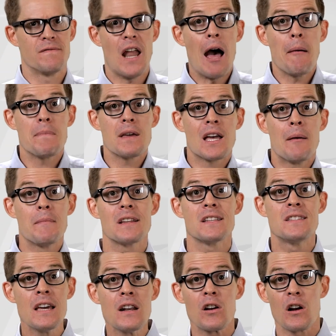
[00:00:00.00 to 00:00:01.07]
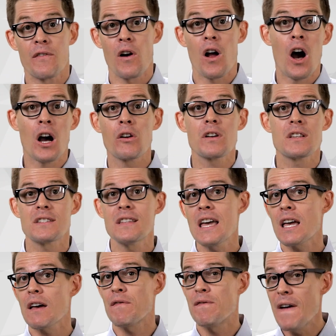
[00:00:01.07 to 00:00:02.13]
of not becoming dinner for a hungry
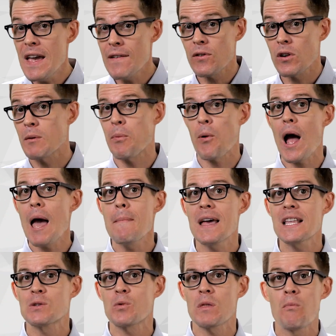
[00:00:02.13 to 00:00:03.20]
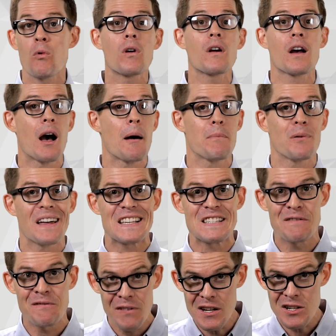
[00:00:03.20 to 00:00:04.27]
snake favored primates with more
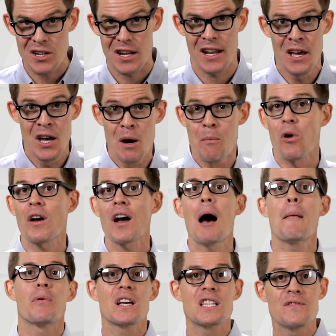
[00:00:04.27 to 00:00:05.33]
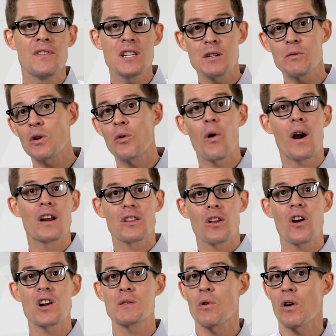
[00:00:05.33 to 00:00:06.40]
complex vision. More complex vision required
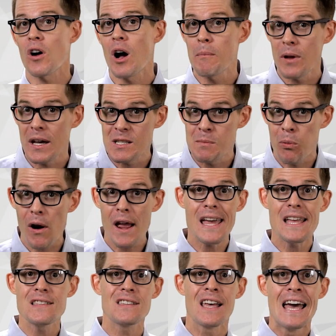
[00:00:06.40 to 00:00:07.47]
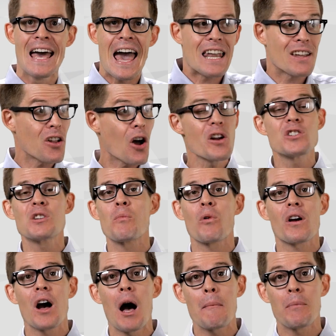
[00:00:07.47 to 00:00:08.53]
larger, more complex brains, and larger,
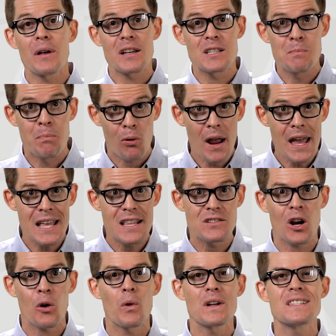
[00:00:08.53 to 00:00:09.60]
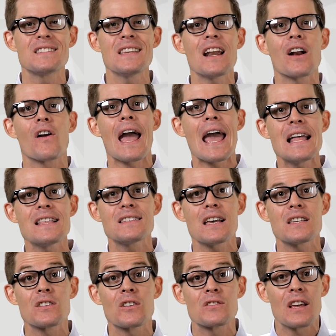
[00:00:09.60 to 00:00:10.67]
more complex brains are what set our
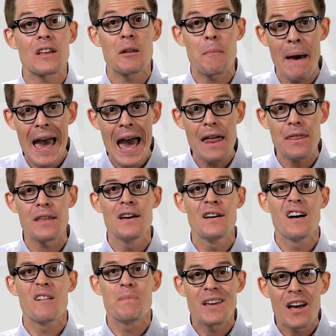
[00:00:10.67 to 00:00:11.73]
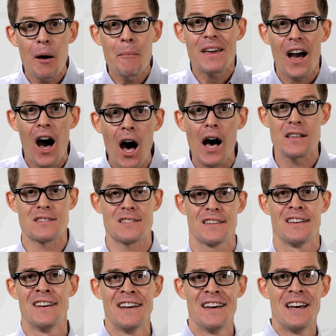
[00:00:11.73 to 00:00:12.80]
ancestors down the path of becoming us.
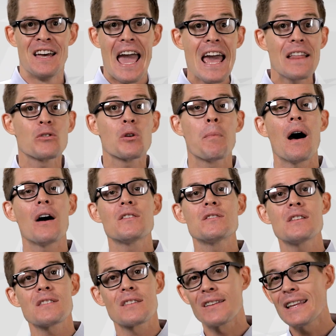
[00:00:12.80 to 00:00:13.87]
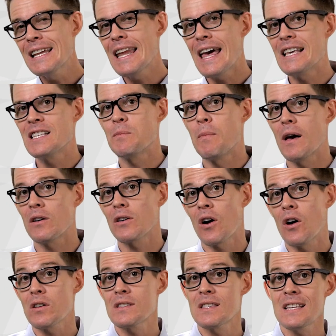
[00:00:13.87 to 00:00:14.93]
Anthropologist Lynn Isbell
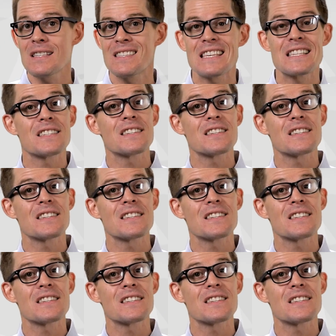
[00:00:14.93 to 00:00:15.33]
calls this the